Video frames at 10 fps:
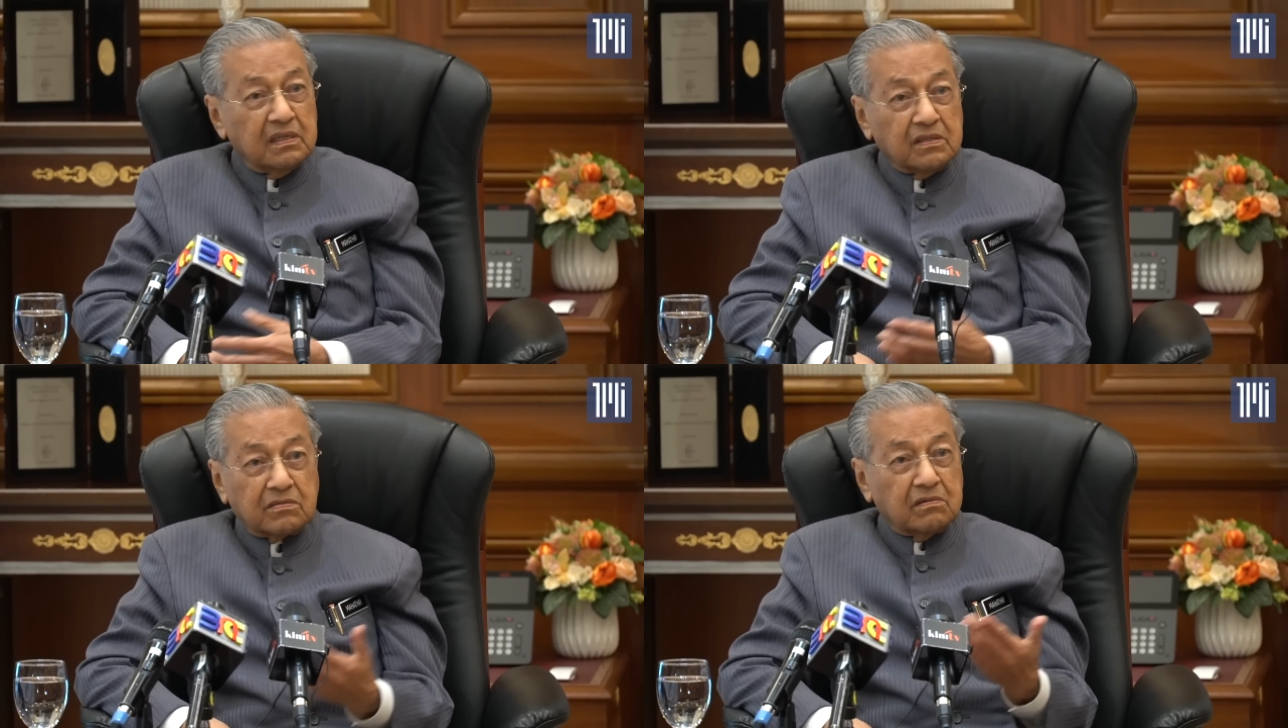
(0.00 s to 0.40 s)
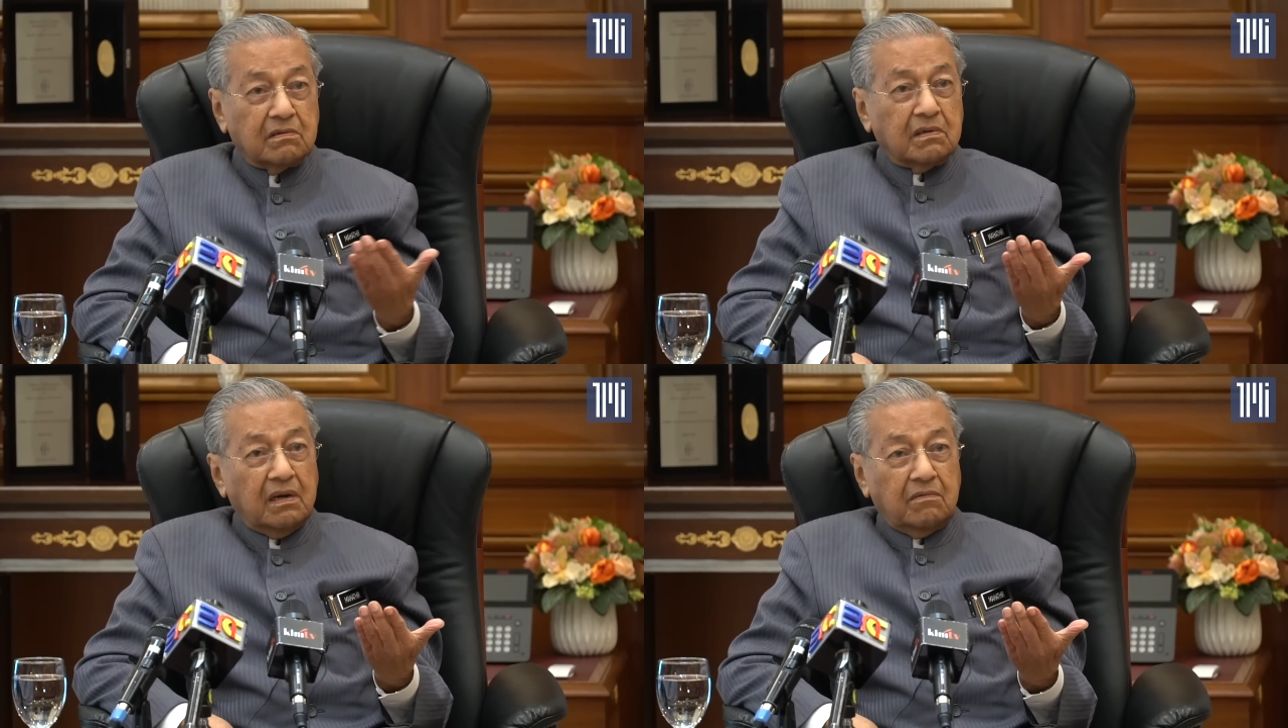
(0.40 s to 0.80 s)

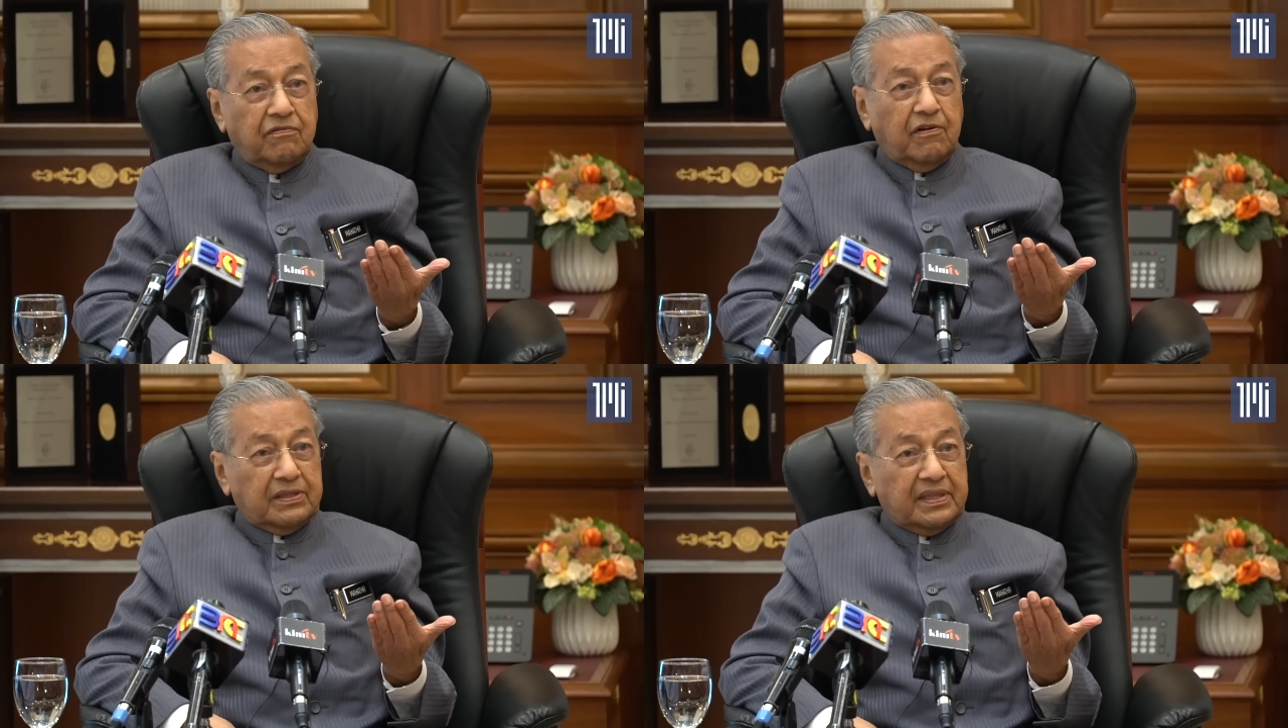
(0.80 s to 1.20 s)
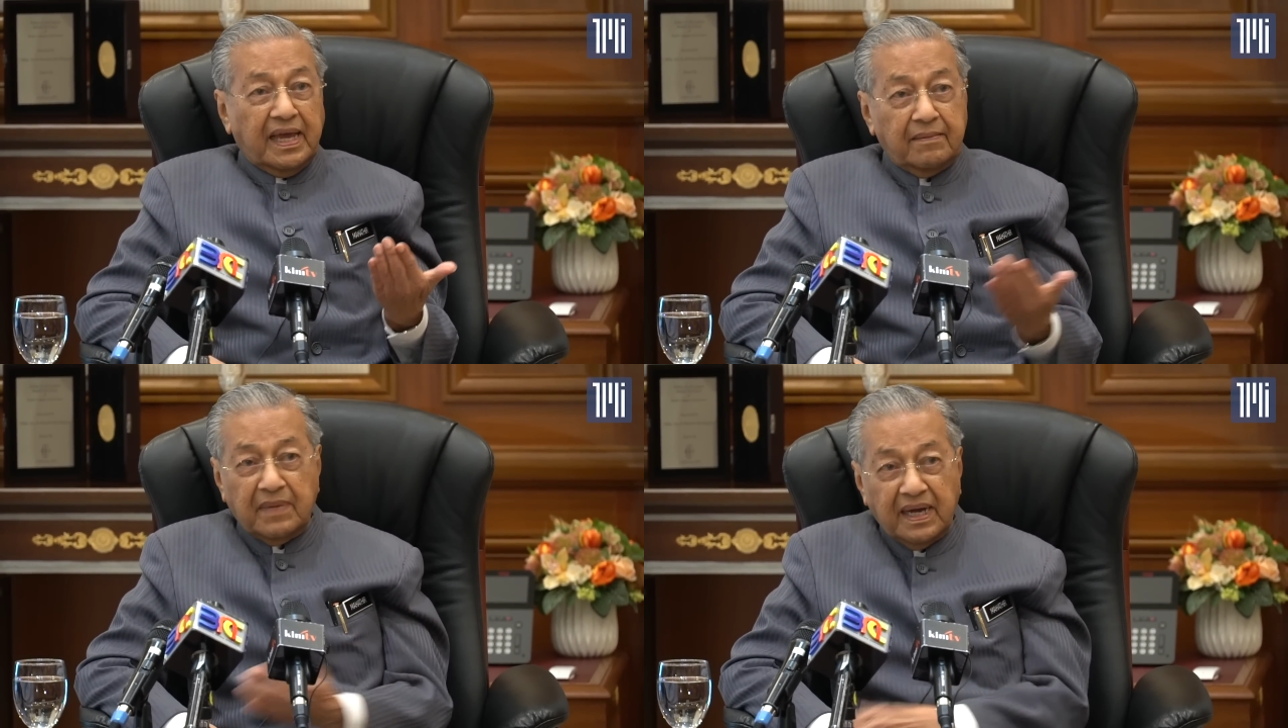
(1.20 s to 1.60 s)
So for a
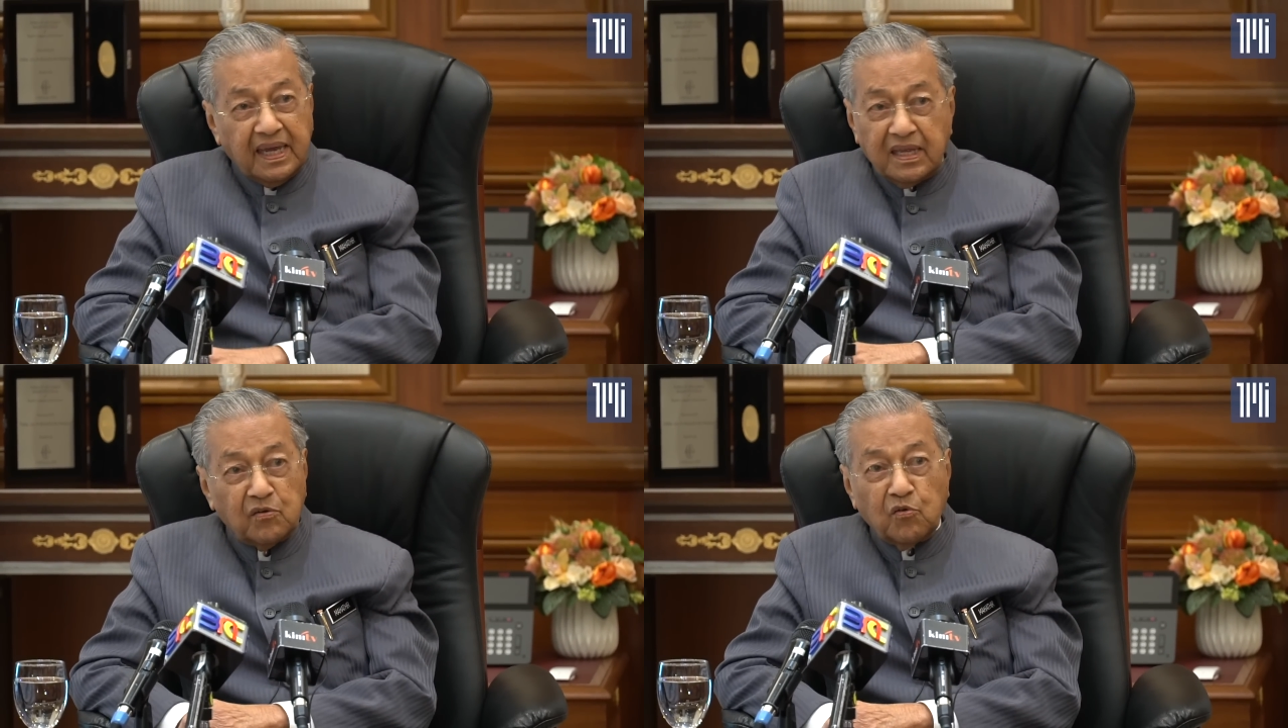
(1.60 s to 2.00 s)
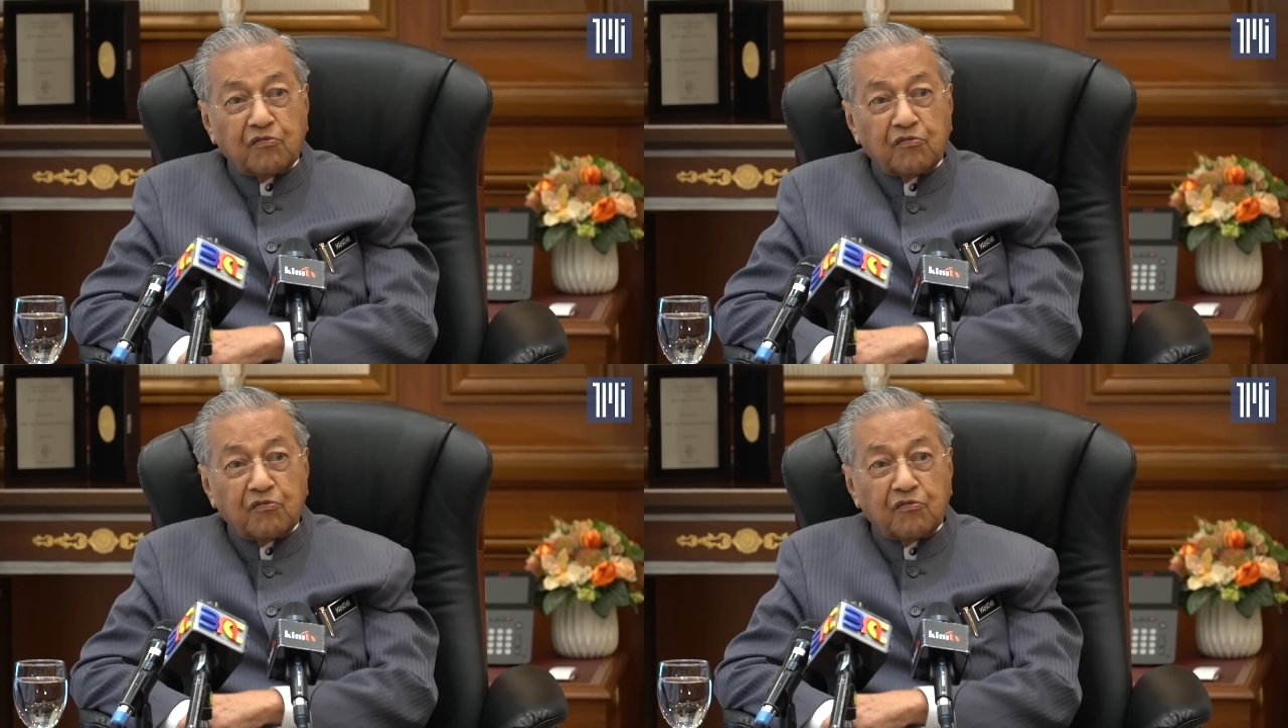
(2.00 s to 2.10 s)
time I had no